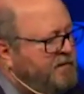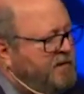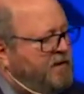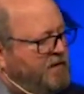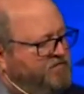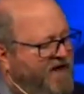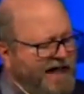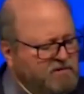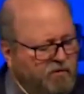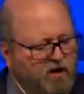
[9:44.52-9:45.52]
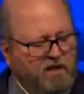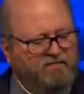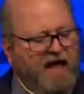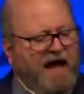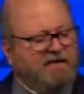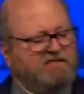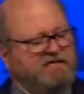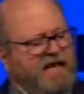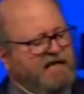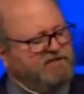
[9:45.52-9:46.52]
In fact, the Word of God
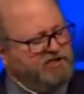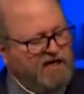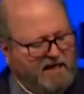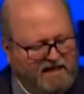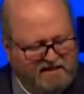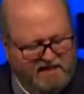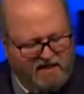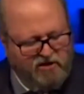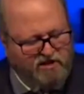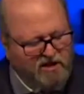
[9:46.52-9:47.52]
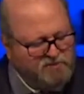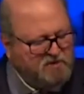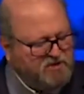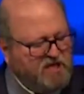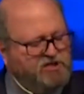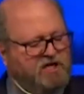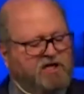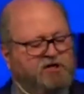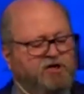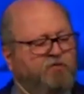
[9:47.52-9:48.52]
says it's going to continue in this position
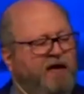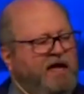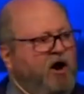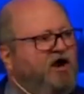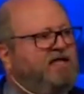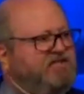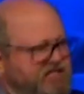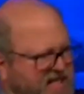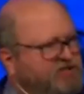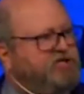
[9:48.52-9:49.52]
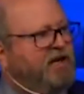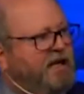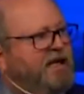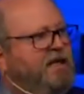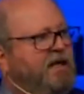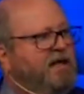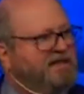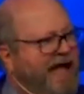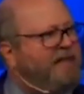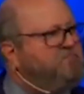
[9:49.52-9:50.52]
until we are essentially
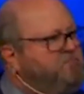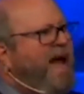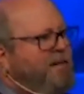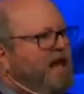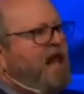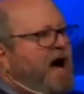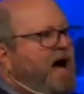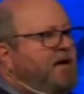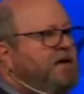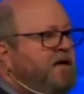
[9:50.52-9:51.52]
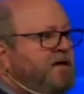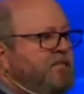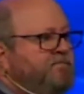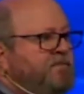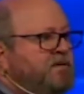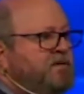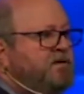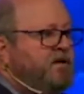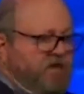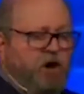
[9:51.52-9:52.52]
like Babylon
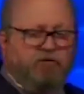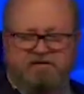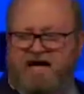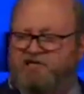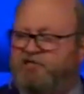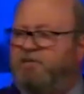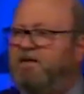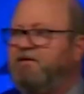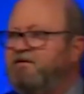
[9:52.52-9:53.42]
of the Old Testament.